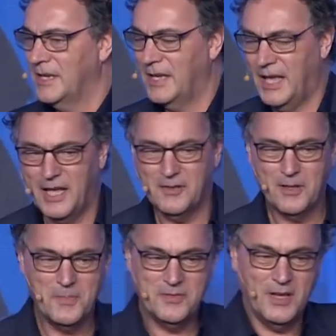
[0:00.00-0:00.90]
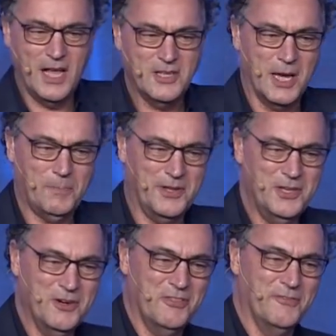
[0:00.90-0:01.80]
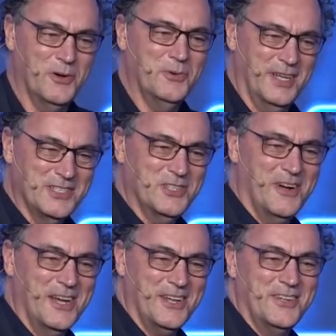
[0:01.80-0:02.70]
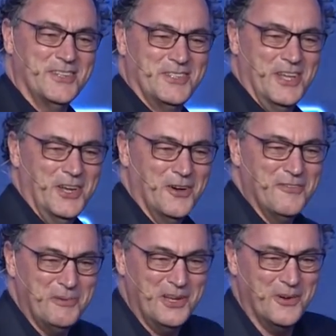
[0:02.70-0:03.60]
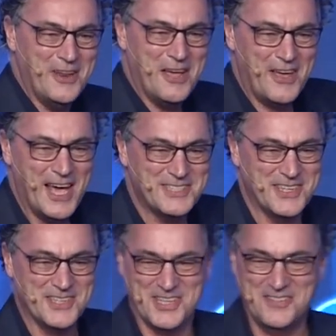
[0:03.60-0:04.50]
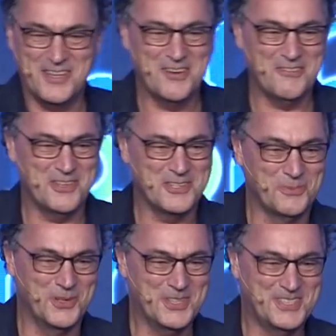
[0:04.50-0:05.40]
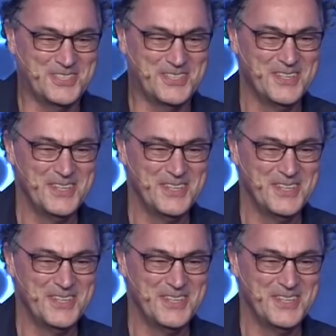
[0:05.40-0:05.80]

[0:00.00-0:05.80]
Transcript: And I mean, the example here of the voting is quite interesting. You know, if we don't have access, then none of this works.